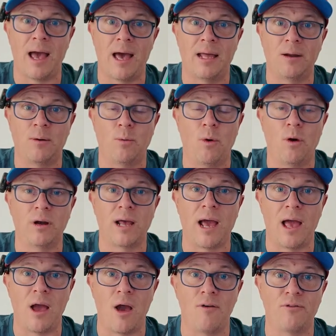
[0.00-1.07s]
and one
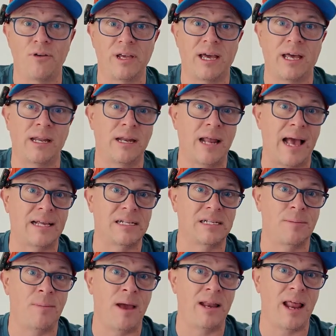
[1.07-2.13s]
guy over in Canada
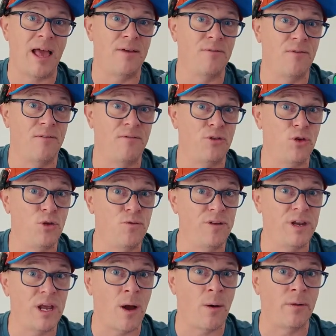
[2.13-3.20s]
actually made a review
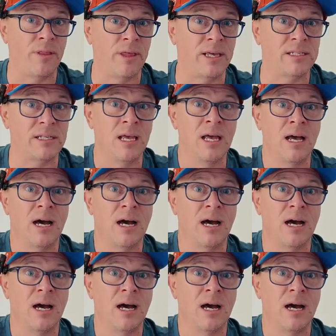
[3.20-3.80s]
video on these.